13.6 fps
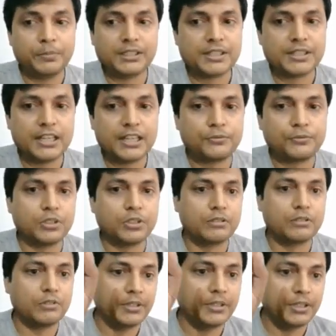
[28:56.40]
and in
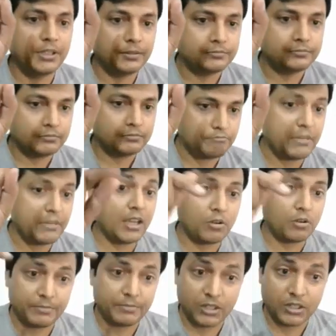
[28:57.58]
apomixis, therefore, there will be
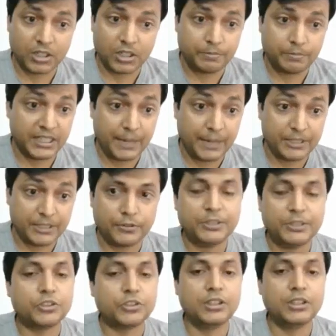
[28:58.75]
may or may
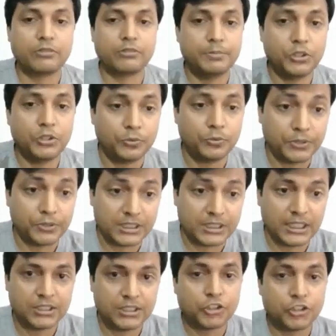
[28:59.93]
not be gamete formation.
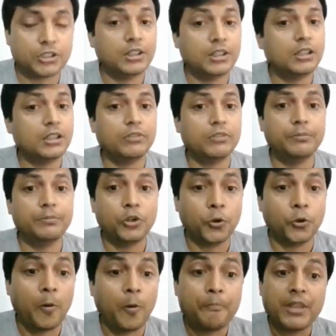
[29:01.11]
There will be no
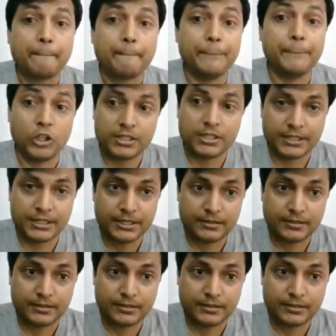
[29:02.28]
fertilization. There will be no